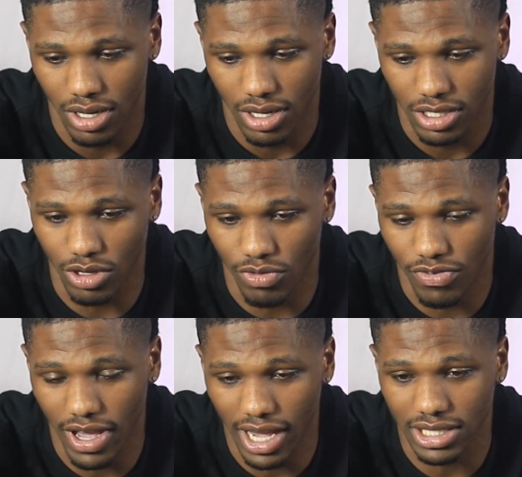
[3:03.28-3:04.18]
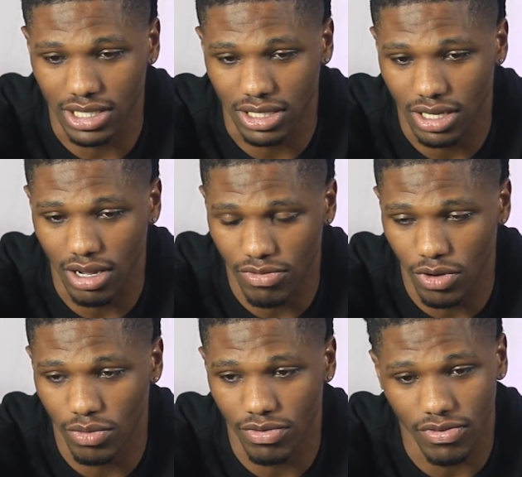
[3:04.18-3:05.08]
So fashion, I
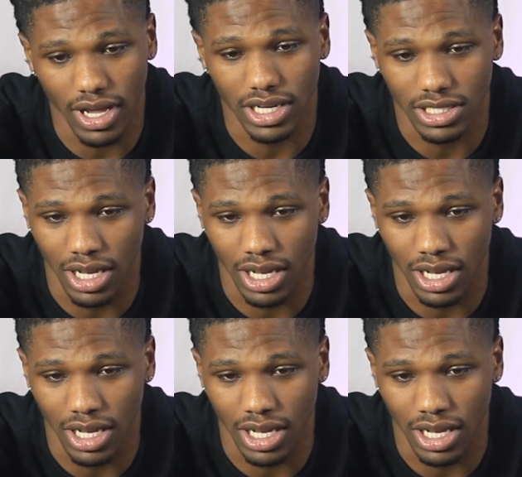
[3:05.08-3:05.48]
fuck with the fashion.